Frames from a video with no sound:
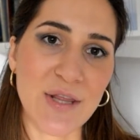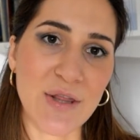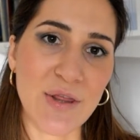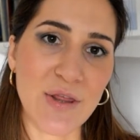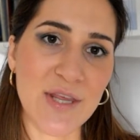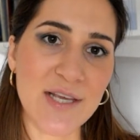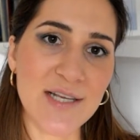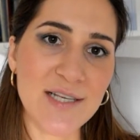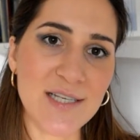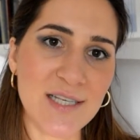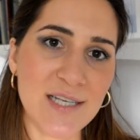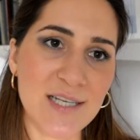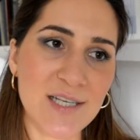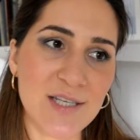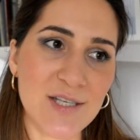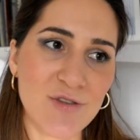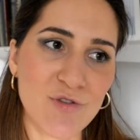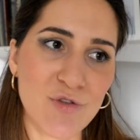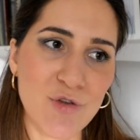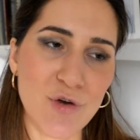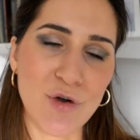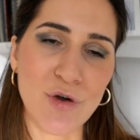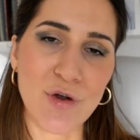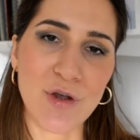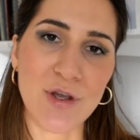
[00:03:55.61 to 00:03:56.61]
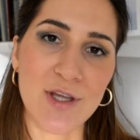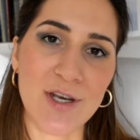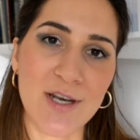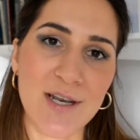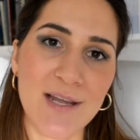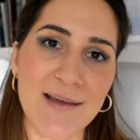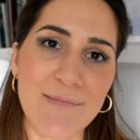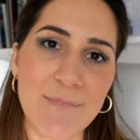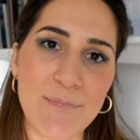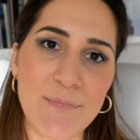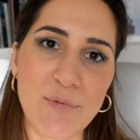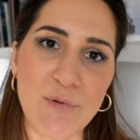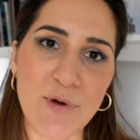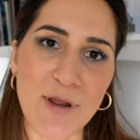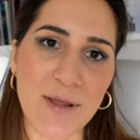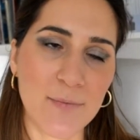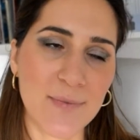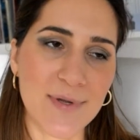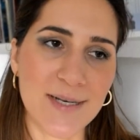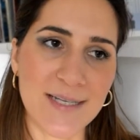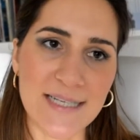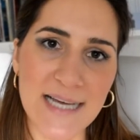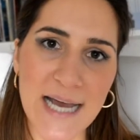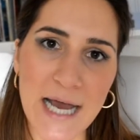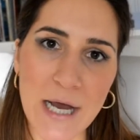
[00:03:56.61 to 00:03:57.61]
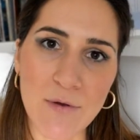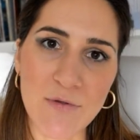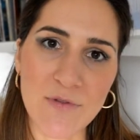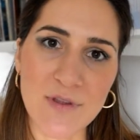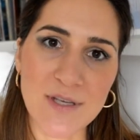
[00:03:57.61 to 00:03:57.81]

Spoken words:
this is not going to bring me down.